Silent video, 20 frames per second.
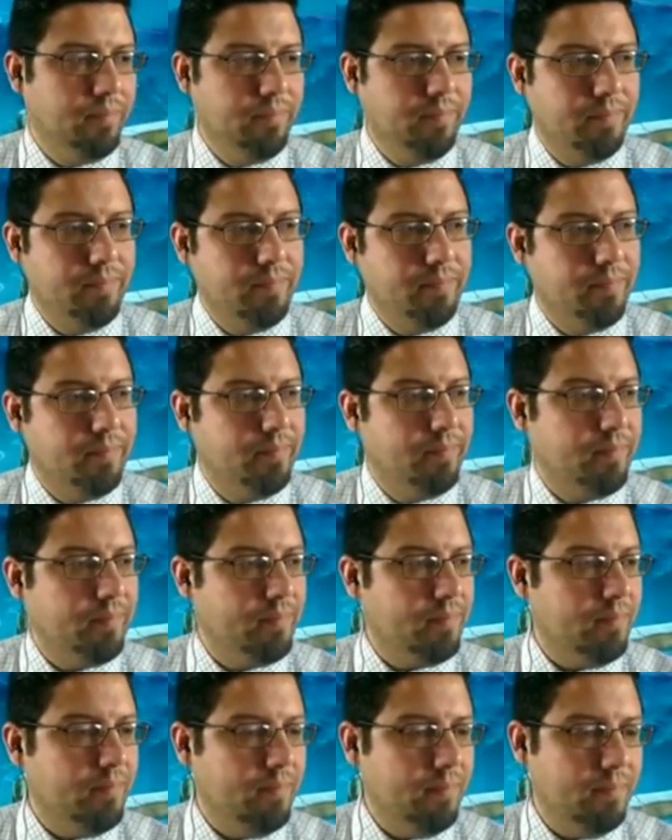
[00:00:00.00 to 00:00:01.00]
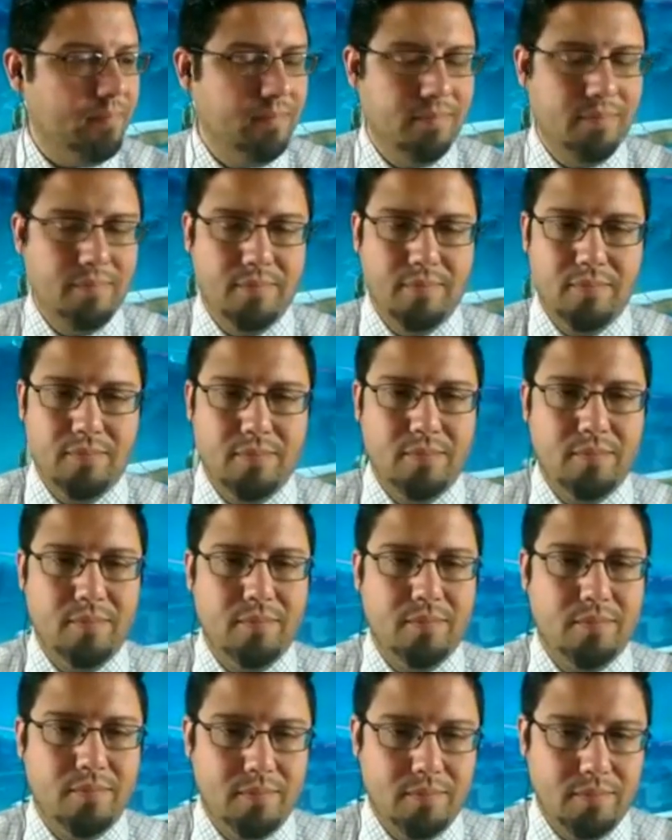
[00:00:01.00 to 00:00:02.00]

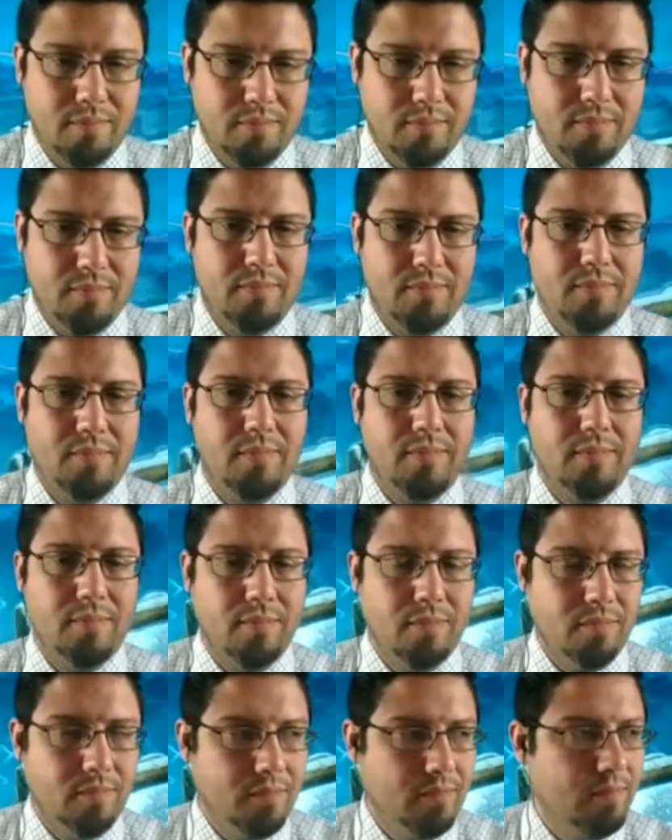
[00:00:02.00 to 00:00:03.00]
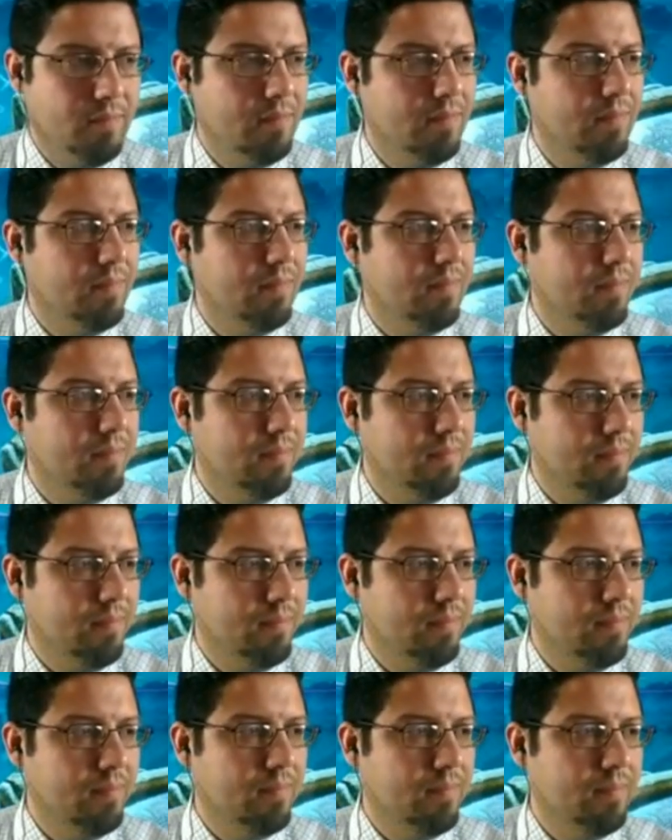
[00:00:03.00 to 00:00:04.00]

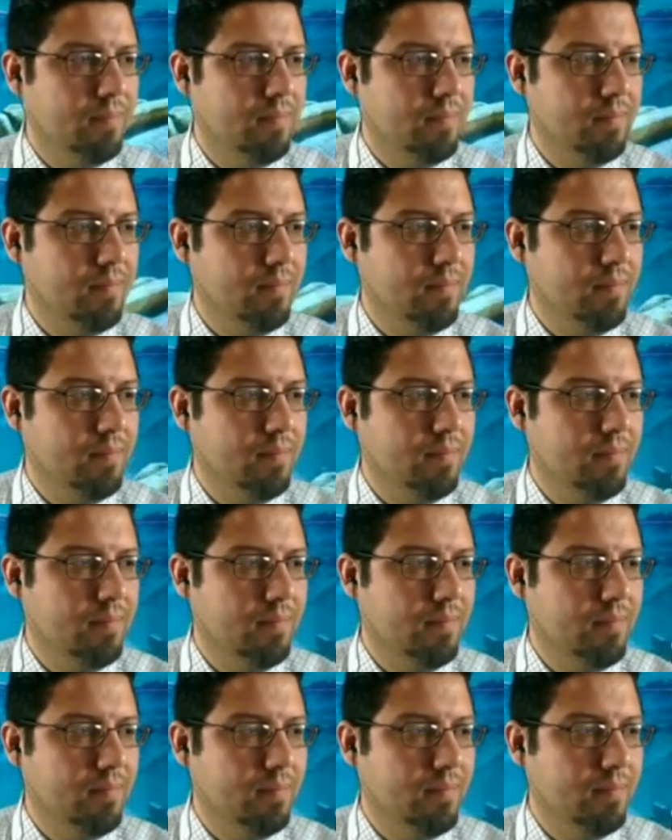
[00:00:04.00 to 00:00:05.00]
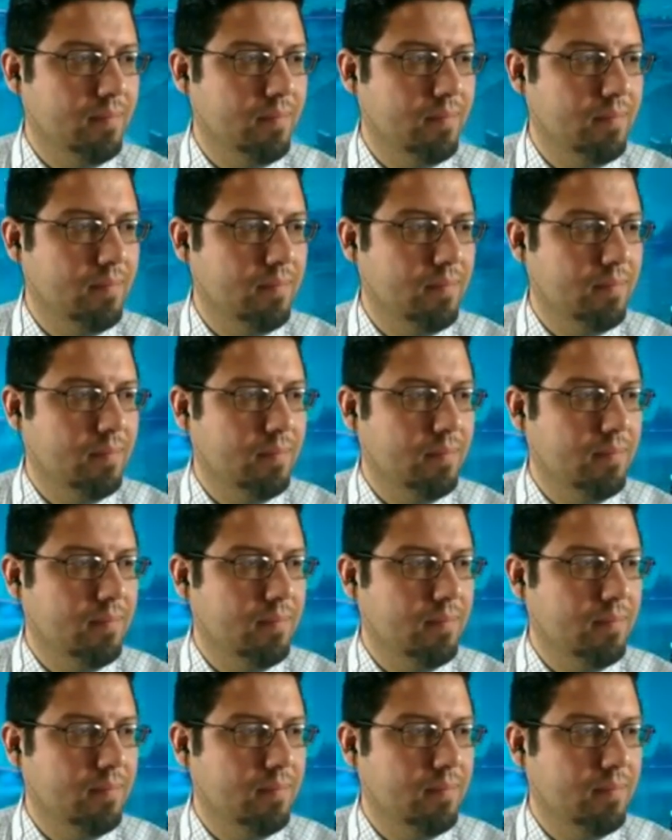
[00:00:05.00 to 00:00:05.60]
No words are spoken by the person on screen.